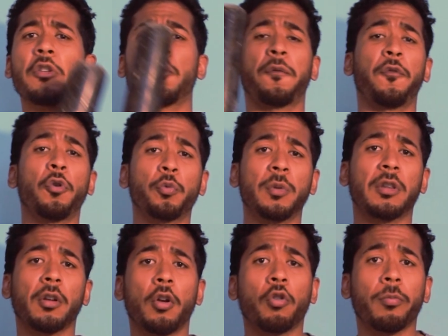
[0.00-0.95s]
You're fooled with the
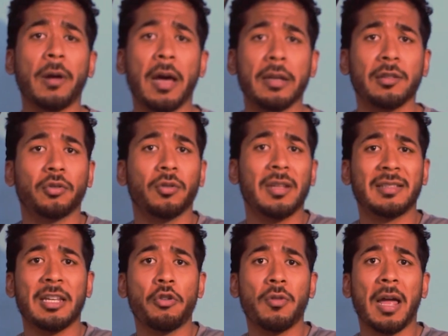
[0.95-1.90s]
lower body. So let's
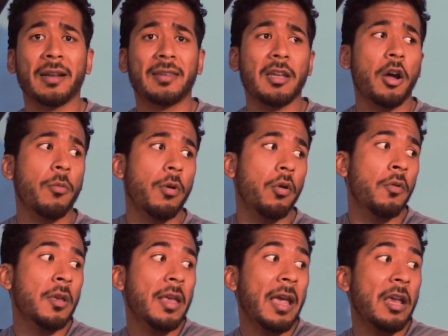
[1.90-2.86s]
say you lock the elbow
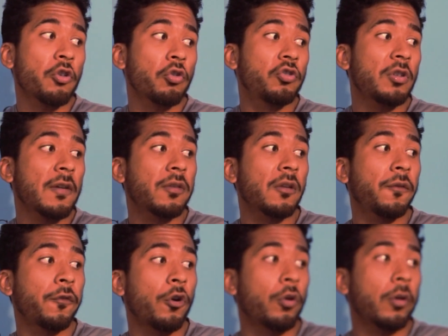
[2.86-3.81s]
and you're drifting
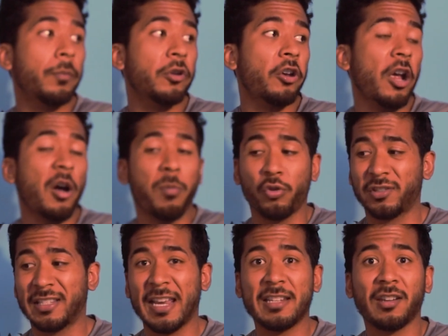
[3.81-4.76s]
forward, but your elbow
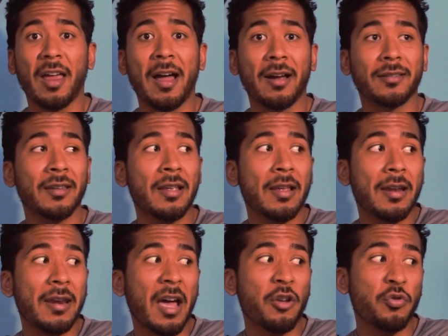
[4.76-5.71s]
stays locked.
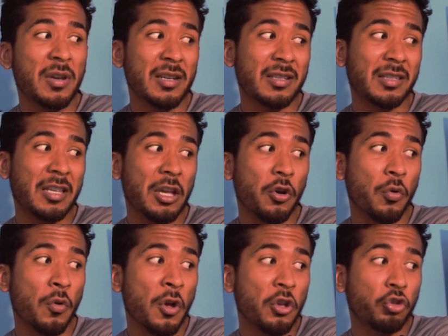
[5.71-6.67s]
Now you can
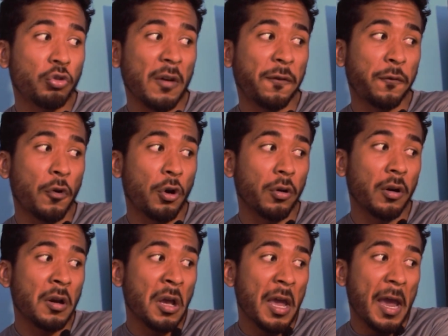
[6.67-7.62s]
still drift forward
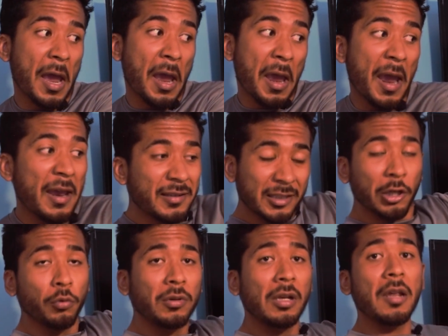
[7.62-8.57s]
and
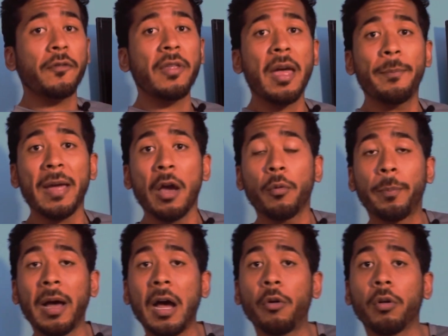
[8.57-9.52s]
still deliver that bat with
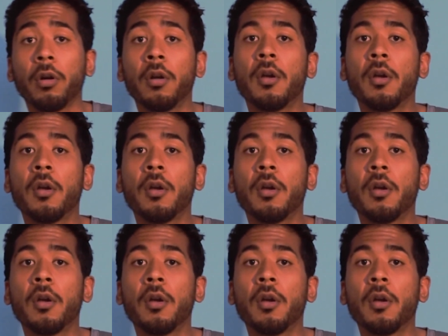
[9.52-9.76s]
power.